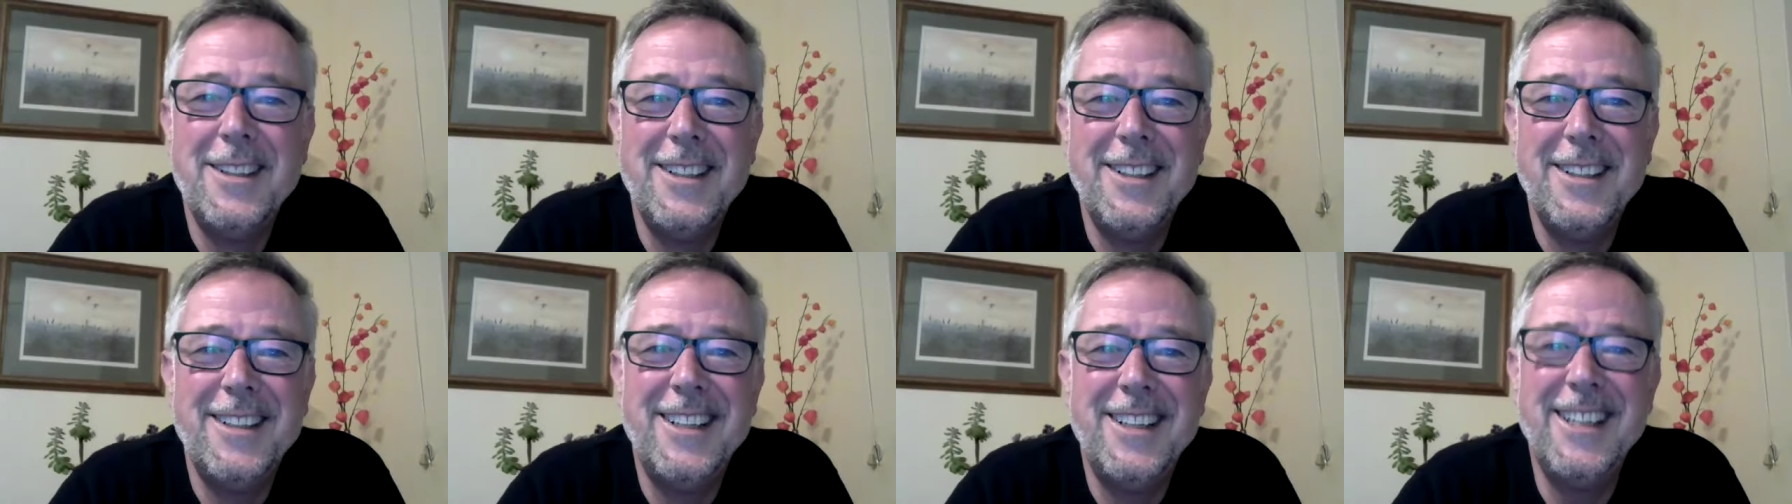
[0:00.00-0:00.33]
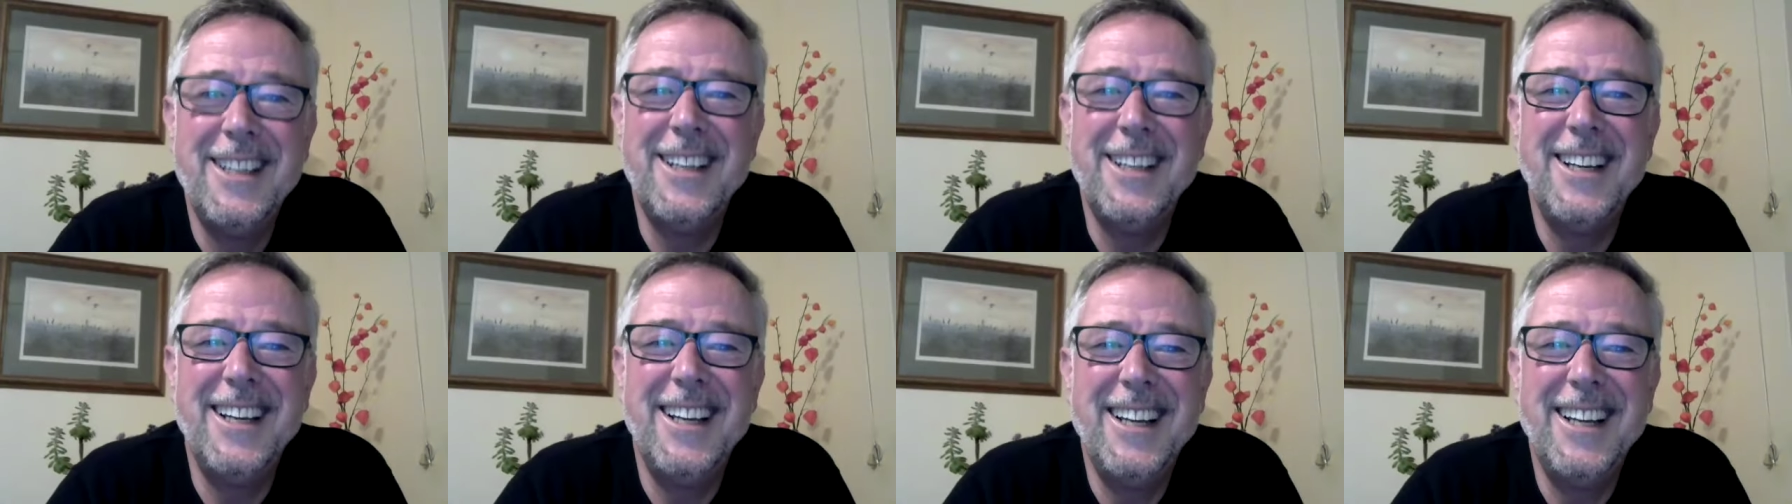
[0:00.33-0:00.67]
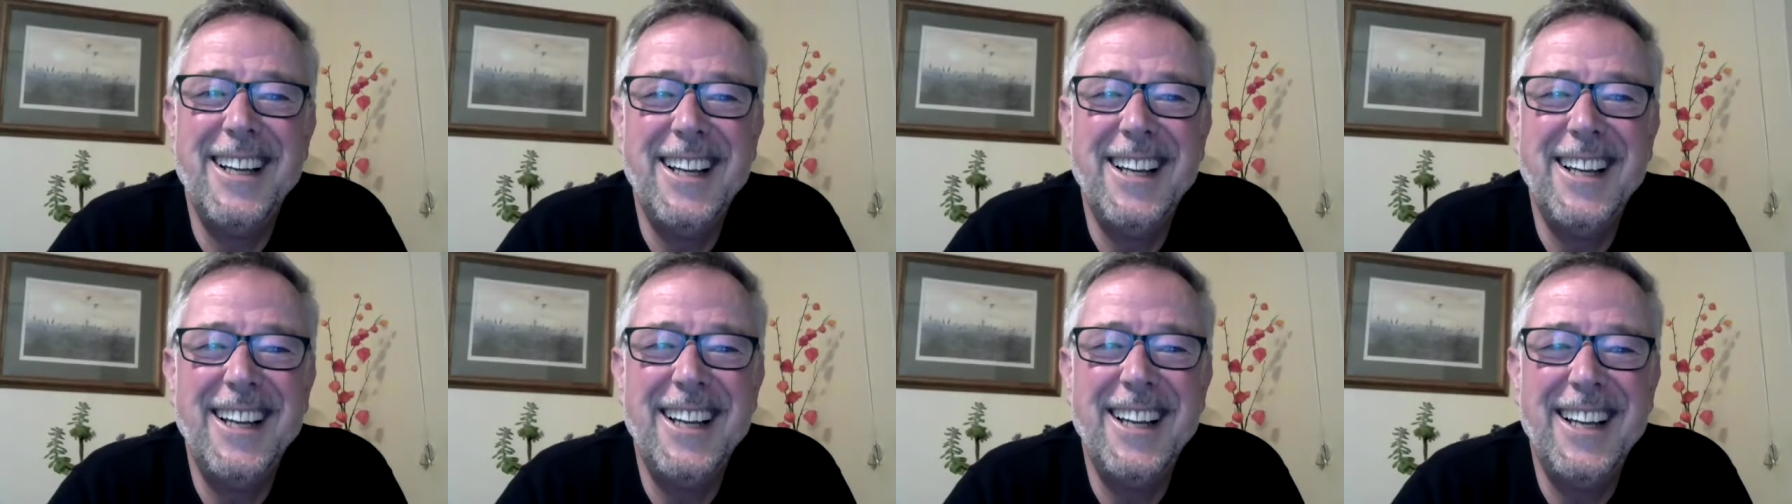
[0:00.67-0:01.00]
And yet,
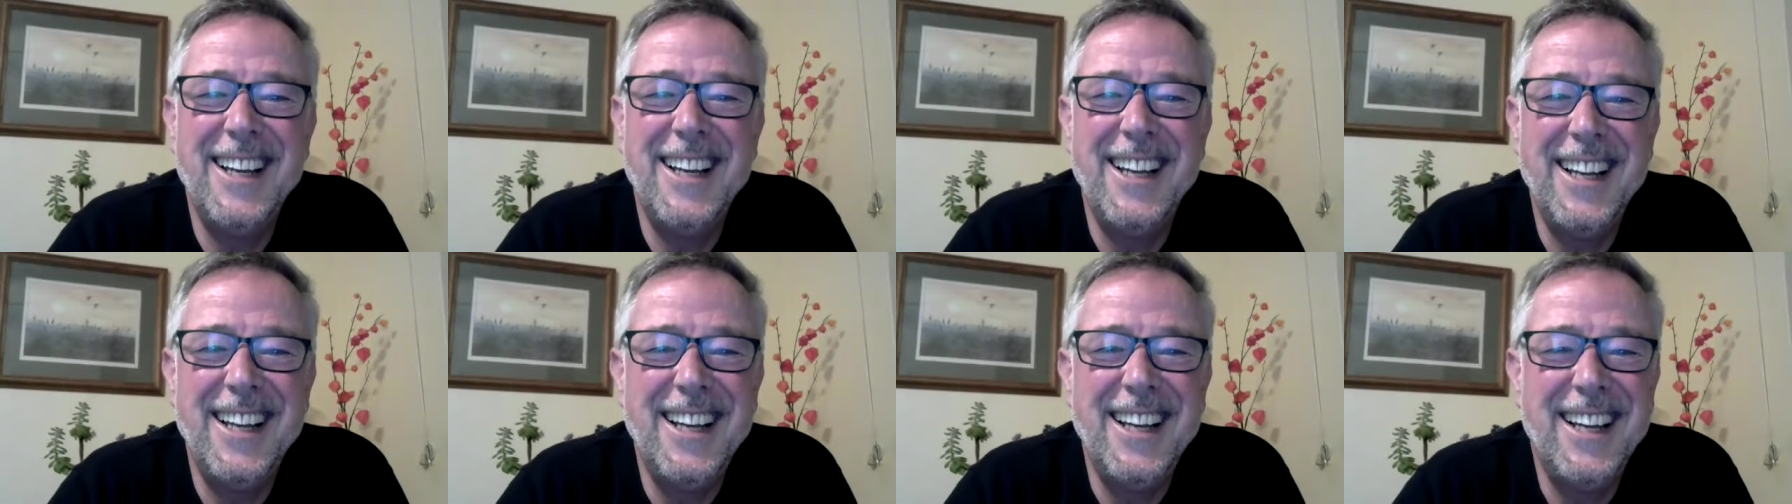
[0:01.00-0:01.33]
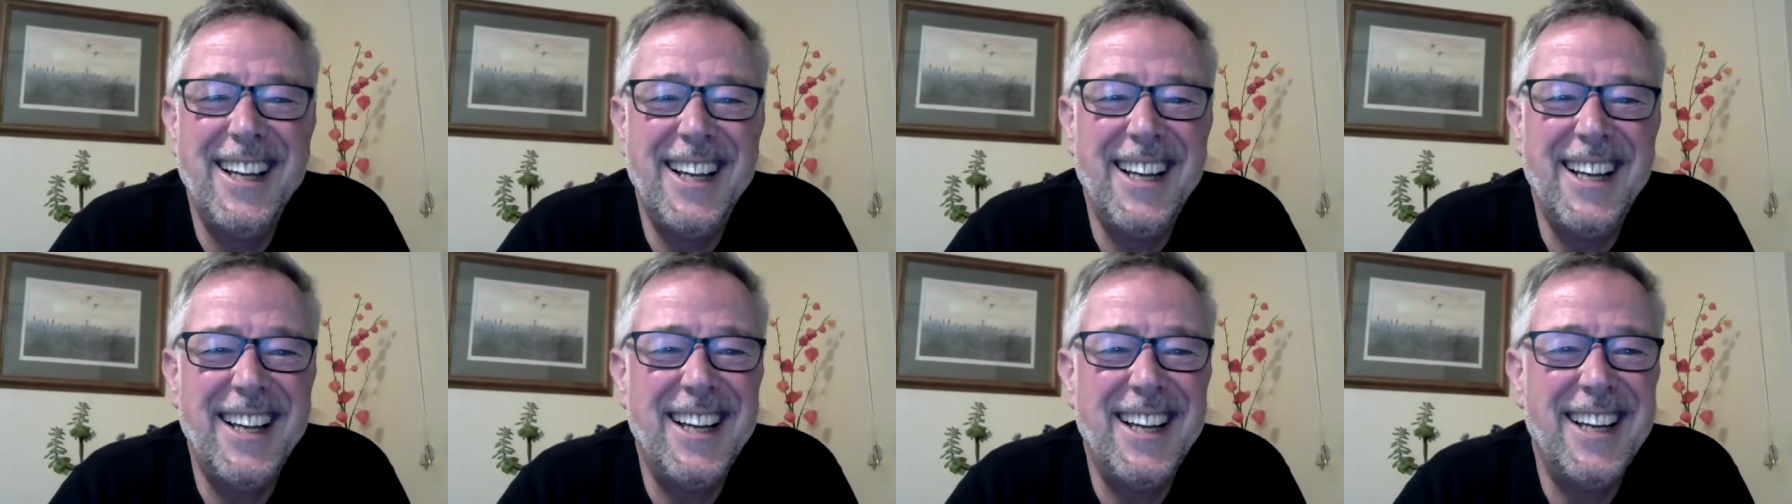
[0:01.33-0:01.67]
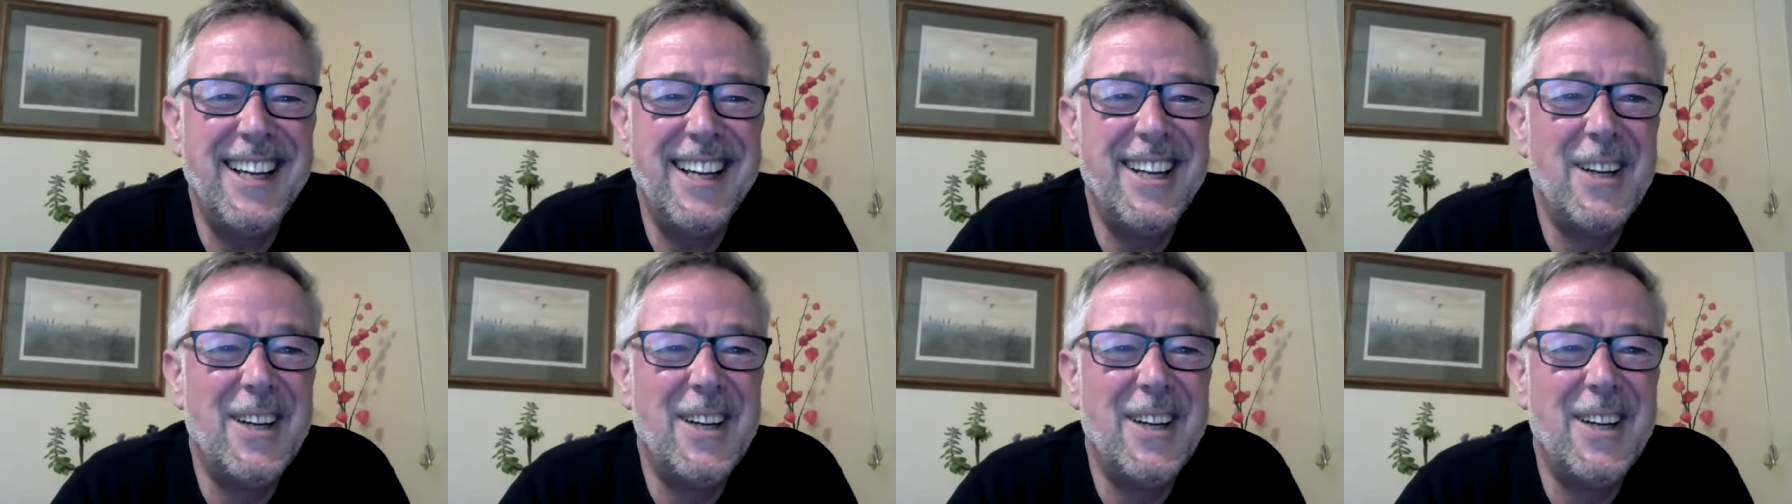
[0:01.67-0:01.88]
you still might meet